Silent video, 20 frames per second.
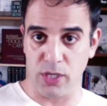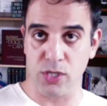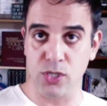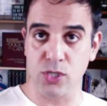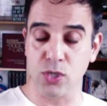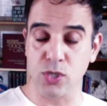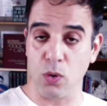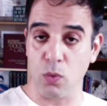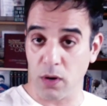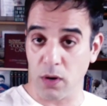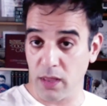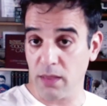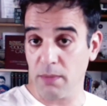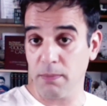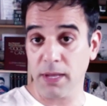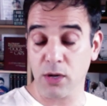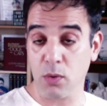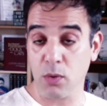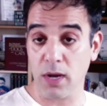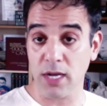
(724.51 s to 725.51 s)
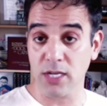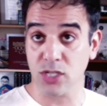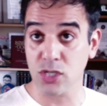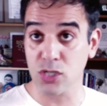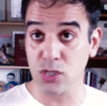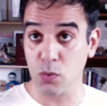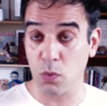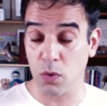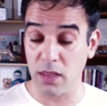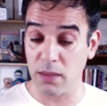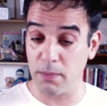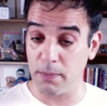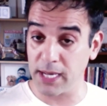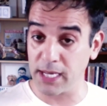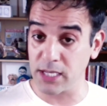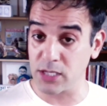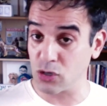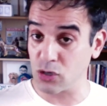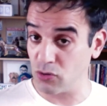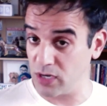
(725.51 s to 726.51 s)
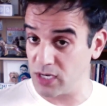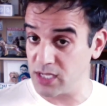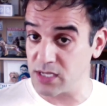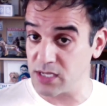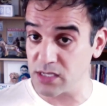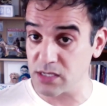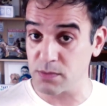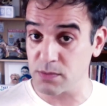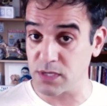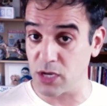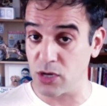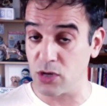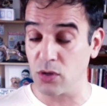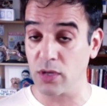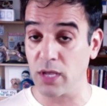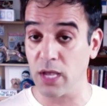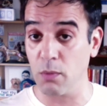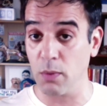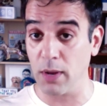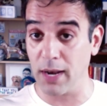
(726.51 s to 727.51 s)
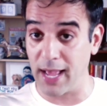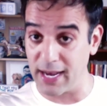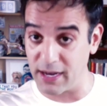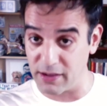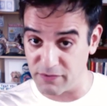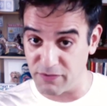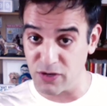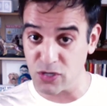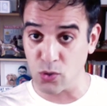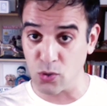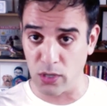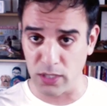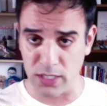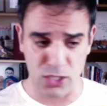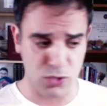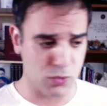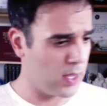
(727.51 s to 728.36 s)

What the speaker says: So one of the big questions and one of the biggest criticisms that you'll get when adding fish oil is,